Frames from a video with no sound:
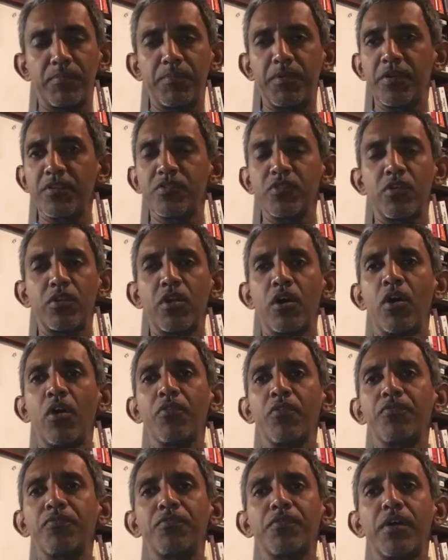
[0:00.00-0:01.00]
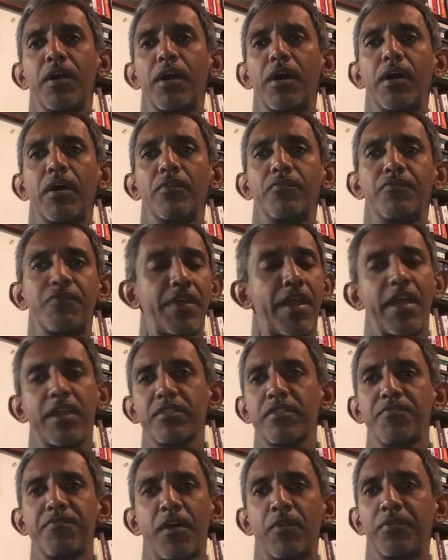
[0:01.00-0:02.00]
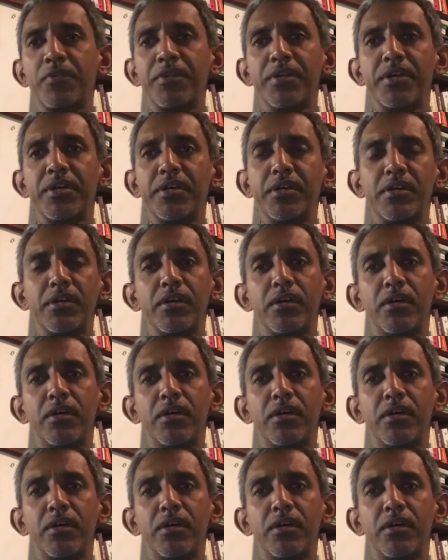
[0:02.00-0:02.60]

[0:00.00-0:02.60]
persona of Frank the founder,